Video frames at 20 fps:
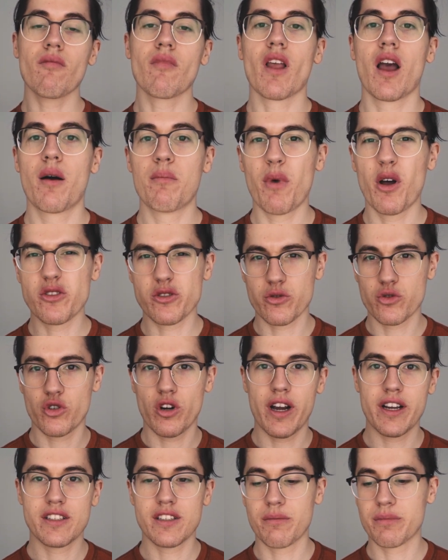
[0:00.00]
I'm also
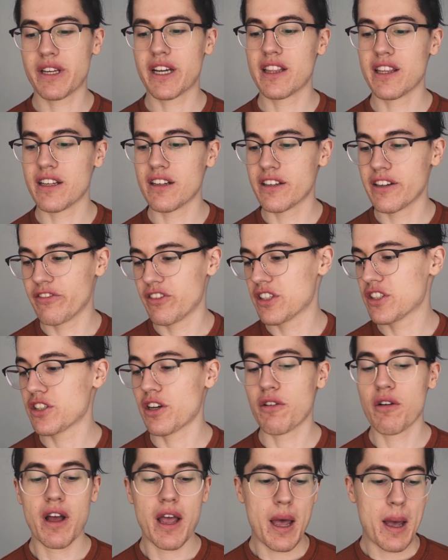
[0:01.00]
trying something a little different.
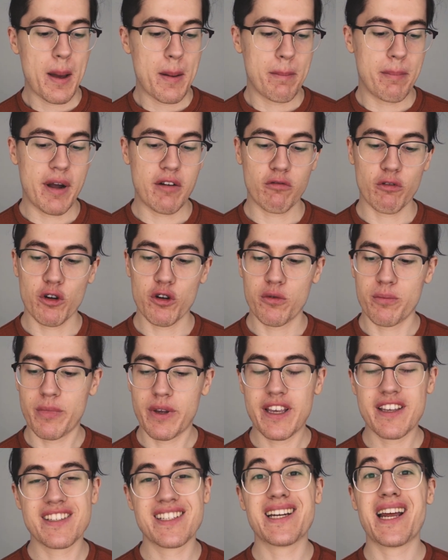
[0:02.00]
So my room
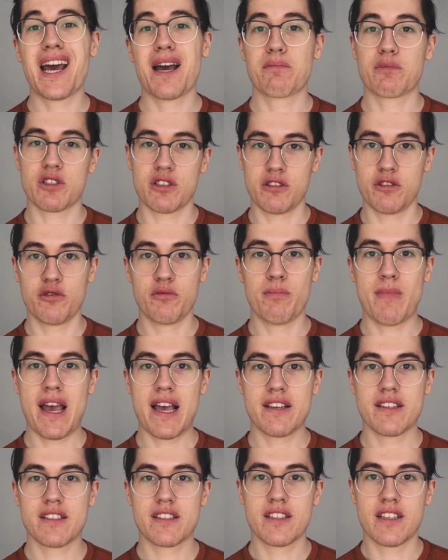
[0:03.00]
is an absolute
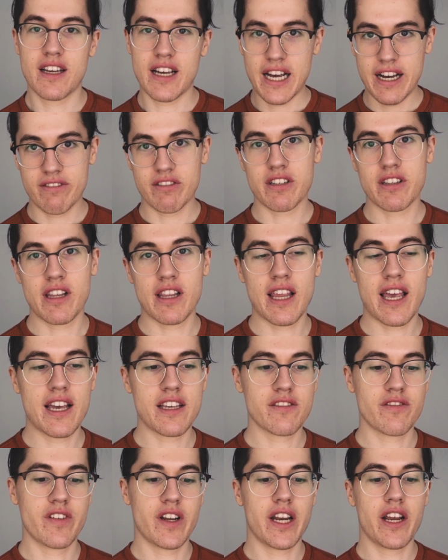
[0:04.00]
mess after the
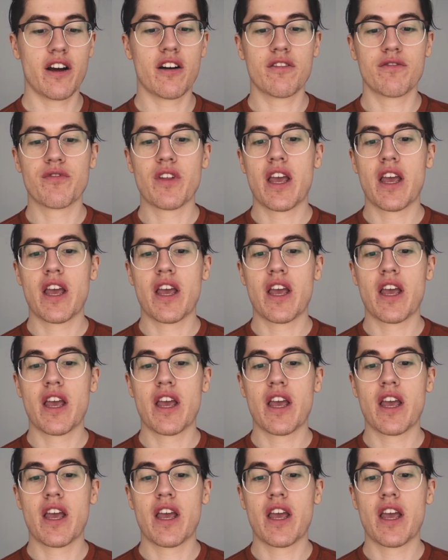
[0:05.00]
last video.